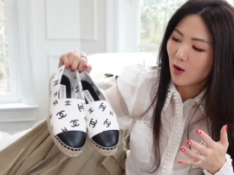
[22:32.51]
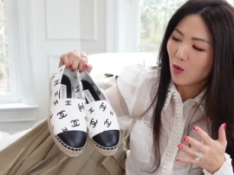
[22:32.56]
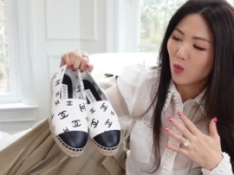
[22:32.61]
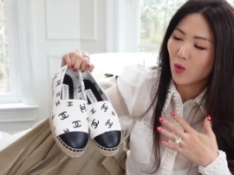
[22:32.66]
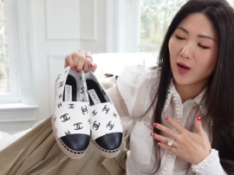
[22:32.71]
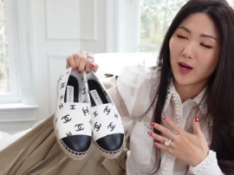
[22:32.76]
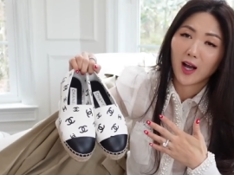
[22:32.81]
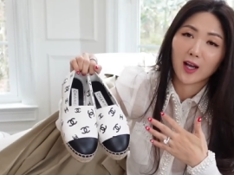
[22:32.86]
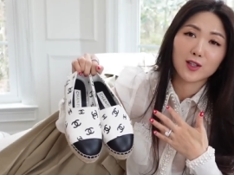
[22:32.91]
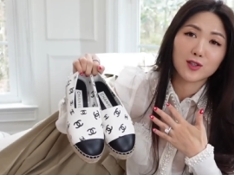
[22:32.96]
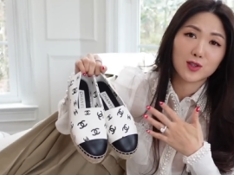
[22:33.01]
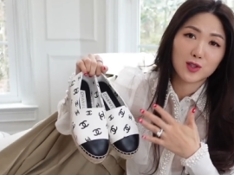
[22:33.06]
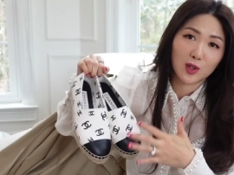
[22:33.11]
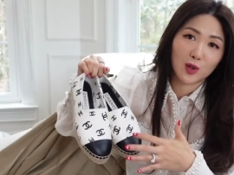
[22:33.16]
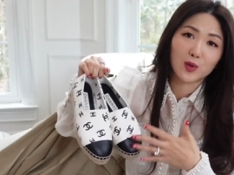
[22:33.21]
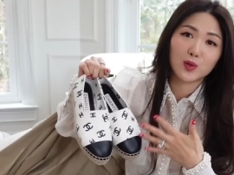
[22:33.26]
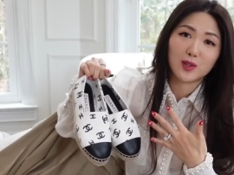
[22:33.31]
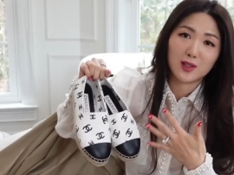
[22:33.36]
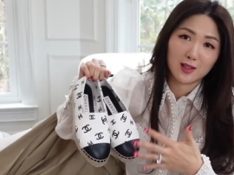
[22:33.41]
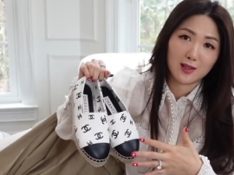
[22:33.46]
when I
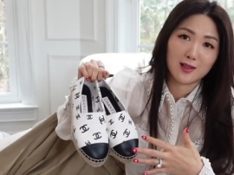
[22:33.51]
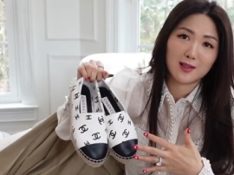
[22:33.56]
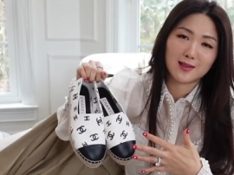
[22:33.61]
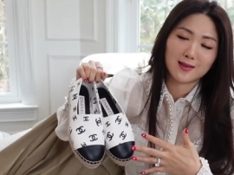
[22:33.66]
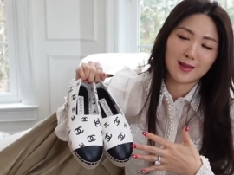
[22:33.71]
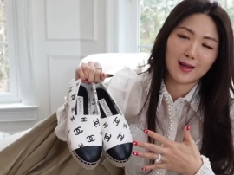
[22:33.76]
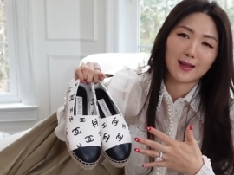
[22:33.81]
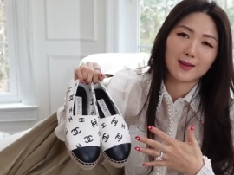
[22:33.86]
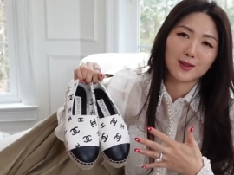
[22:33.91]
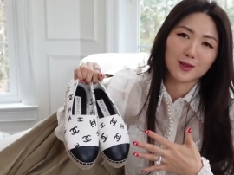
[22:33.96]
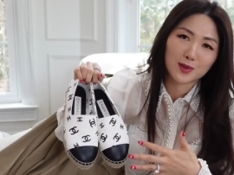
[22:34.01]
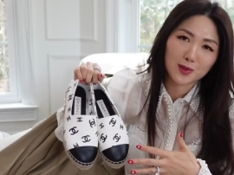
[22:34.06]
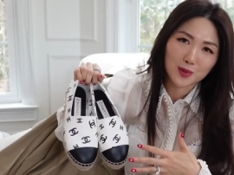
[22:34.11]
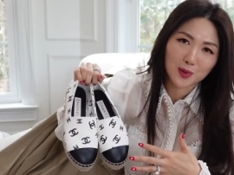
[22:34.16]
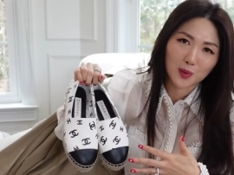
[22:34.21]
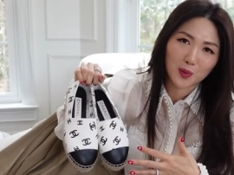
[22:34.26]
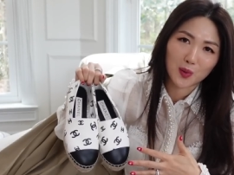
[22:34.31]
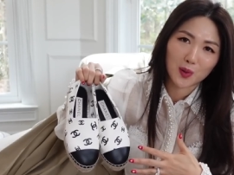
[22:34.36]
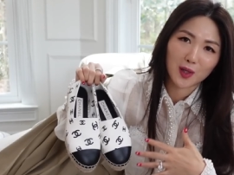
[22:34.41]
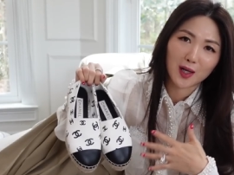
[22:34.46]
saw these at the
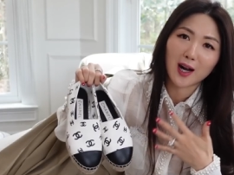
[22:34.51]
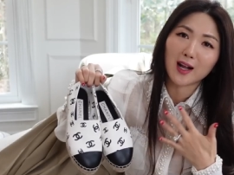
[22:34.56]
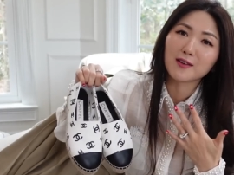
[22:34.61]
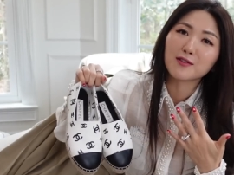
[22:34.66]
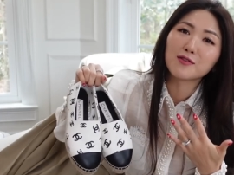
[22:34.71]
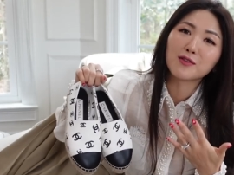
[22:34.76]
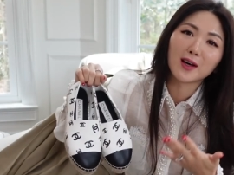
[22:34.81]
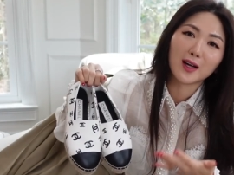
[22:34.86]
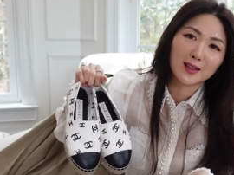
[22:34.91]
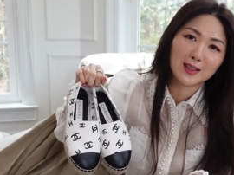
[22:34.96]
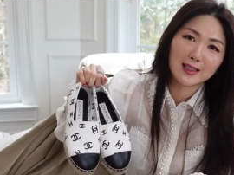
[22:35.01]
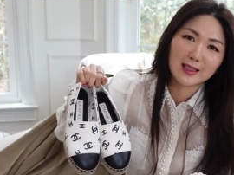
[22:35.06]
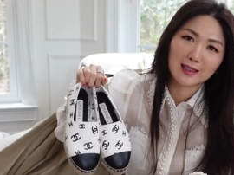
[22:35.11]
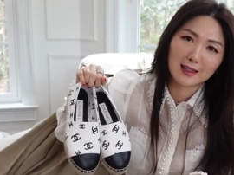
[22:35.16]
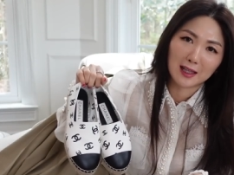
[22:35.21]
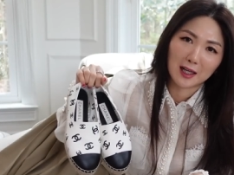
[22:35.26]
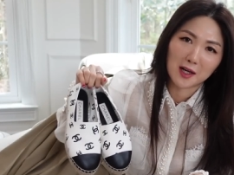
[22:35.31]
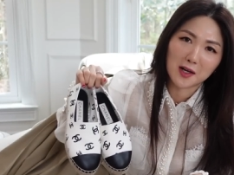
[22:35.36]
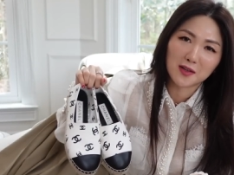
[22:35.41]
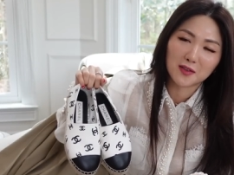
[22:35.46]
store, I fell in
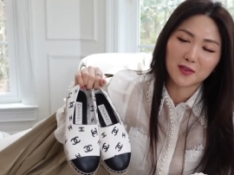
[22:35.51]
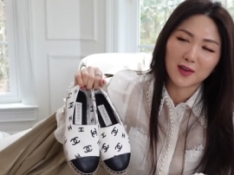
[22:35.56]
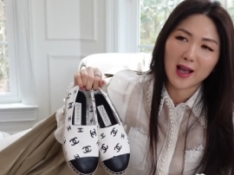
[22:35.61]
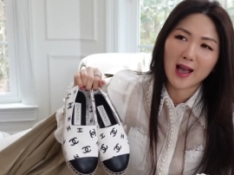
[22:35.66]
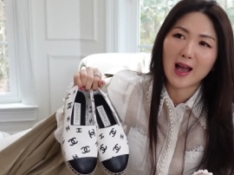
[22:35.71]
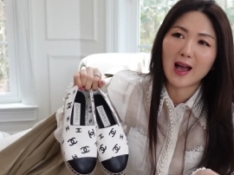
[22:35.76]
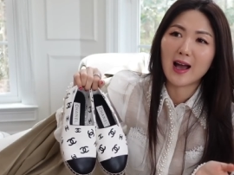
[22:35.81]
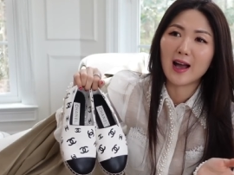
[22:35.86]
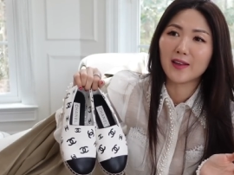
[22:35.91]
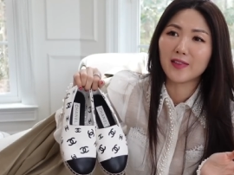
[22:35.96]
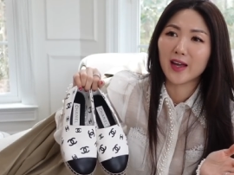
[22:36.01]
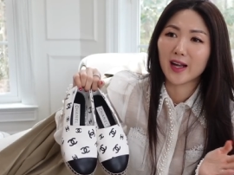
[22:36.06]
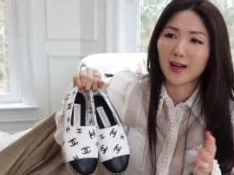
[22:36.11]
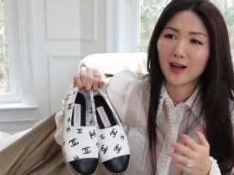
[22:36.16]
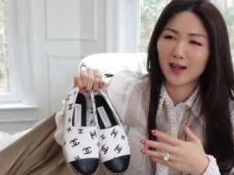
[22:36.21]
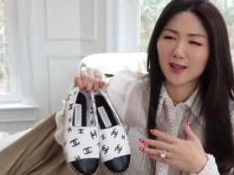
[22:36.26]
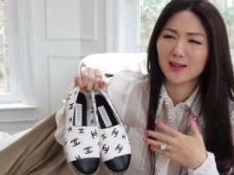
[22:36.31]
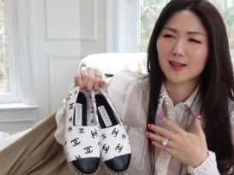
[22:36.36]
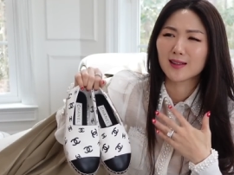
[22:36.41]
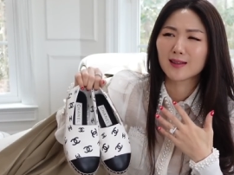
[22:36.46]
love, and I
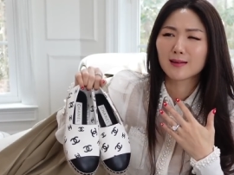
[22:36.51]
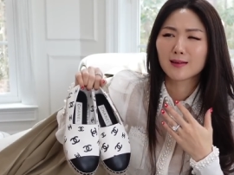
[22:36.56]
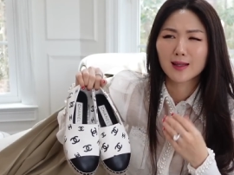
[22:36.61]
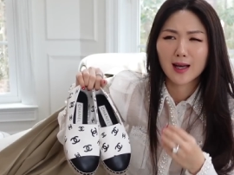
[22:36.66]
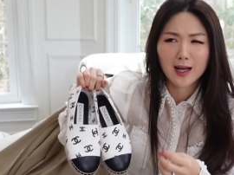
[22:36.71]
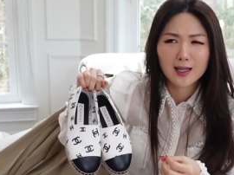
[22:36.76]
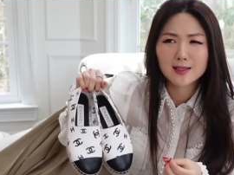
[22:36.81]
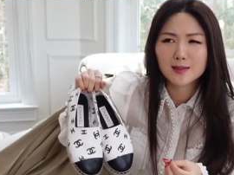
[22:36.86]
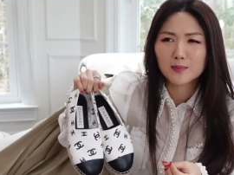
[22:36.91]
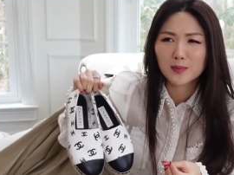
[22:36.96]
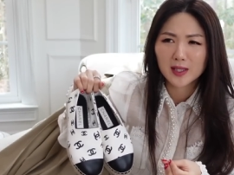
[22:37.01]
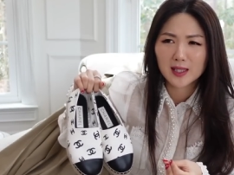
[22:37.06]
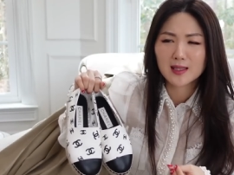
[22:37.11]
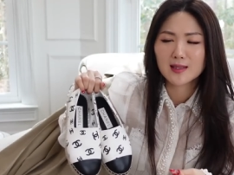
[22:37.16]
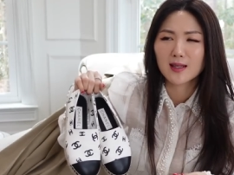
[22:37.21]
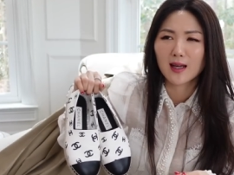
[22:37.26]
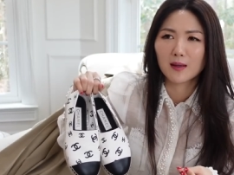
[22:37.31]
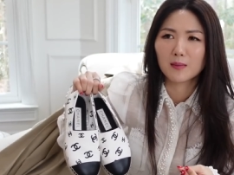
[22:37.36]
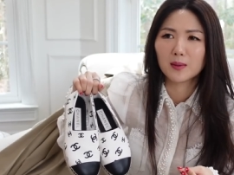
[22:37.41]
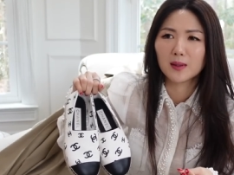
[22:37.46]
got the last piece,
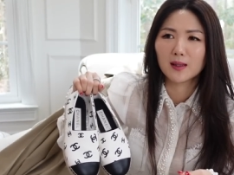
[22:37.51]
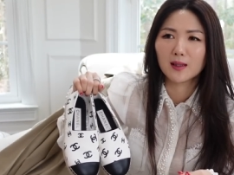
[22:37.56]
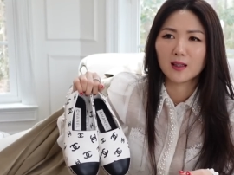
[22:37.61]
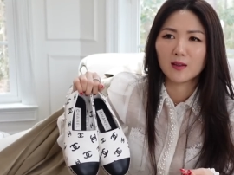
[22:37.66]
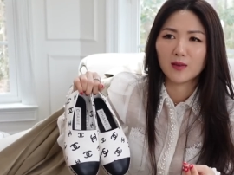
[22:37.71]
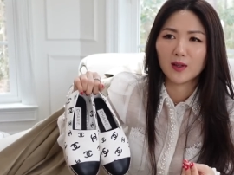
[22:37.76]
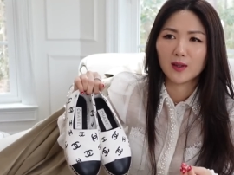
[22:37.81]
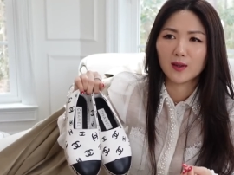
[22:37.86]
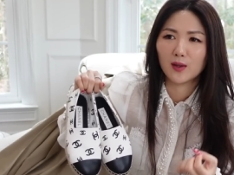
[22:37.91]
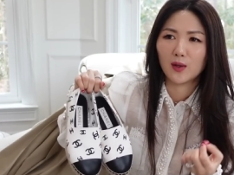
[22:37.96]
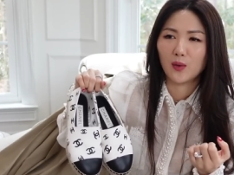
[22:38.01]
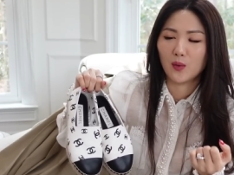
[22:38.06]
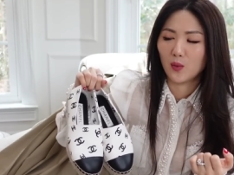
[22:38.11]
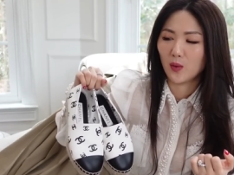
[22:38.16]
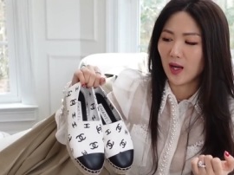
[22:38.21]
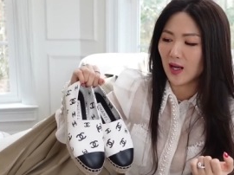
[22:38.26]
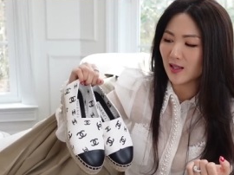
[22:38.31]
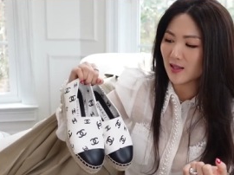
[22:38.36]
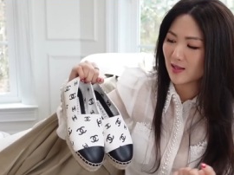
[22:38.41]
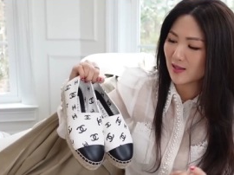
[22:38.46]
I believe, in the
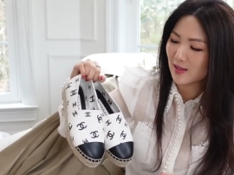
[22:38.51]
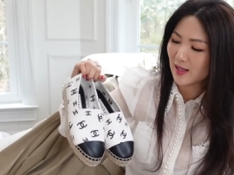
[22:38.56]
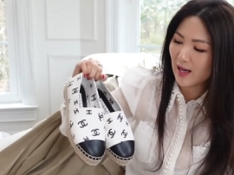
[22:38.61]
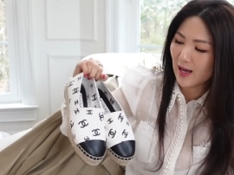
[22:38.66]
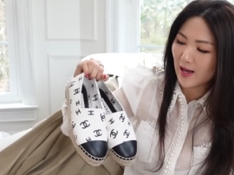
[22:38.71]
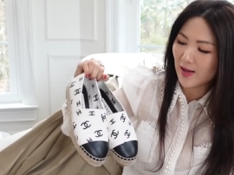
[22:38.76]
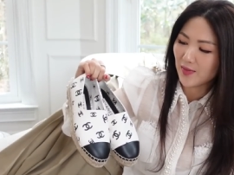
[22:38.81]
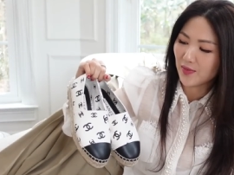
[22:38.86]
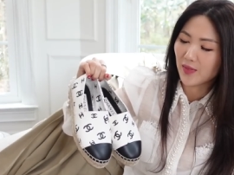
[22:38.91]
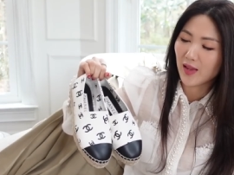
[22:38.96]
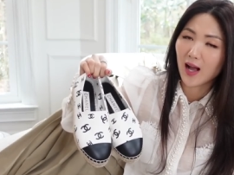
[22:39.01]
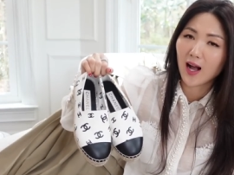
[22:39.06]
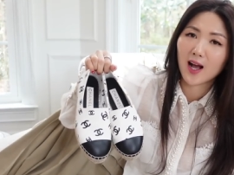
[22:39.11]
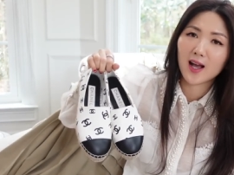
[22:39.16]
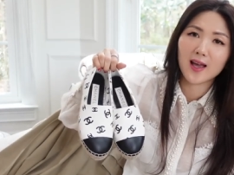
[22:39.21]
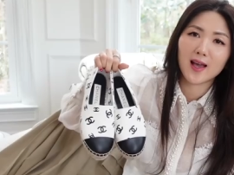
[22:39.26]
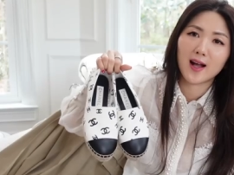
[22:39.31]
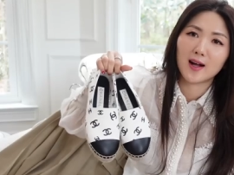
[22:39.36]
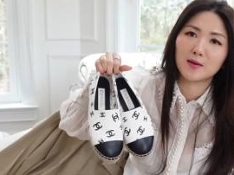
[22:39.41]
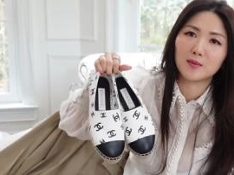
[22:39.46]
U S, and I
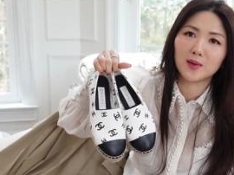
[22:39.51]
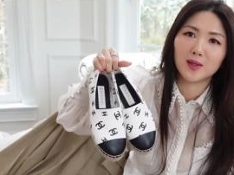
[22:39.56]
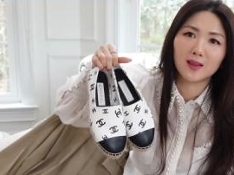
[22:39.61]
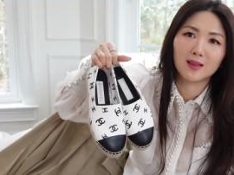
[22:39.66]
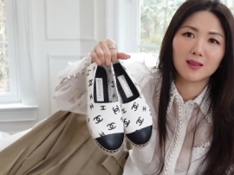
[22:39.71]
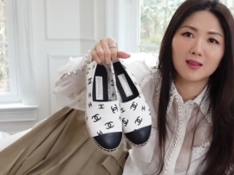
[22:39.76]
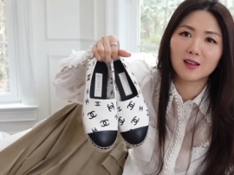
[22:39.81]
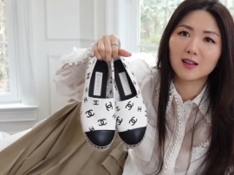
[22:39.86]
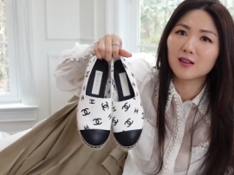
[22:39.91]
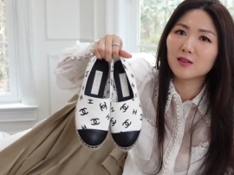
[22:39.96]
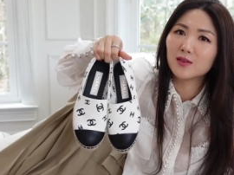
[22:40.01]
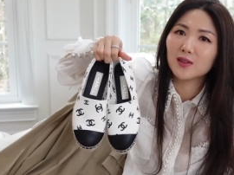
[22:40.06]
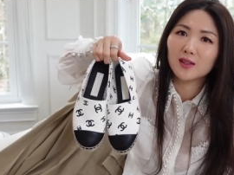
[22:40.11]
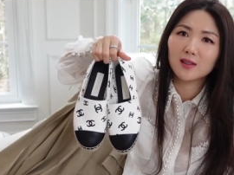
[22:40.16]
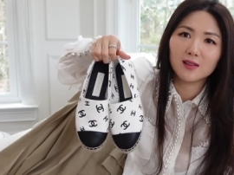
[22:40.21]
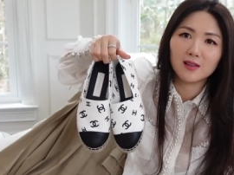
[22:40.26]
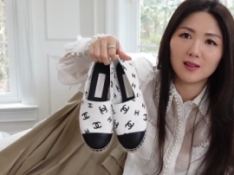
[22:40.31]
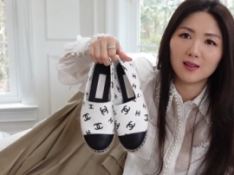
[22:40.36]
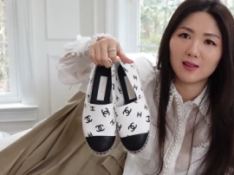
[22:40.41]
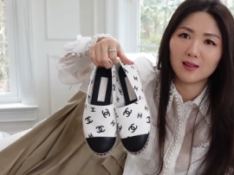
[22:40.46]
have been
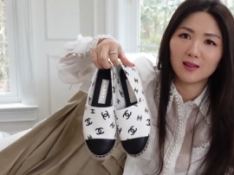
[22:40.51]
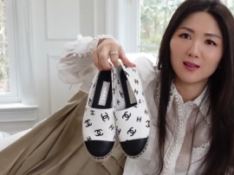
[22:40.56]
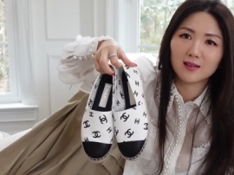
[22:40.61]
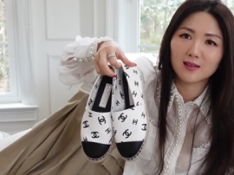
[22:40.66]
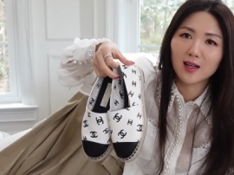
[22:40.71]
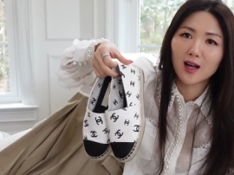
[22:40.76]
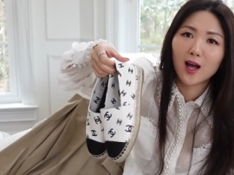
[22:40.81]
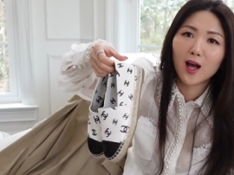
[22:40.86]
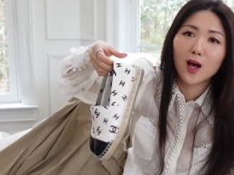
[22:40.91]
loving these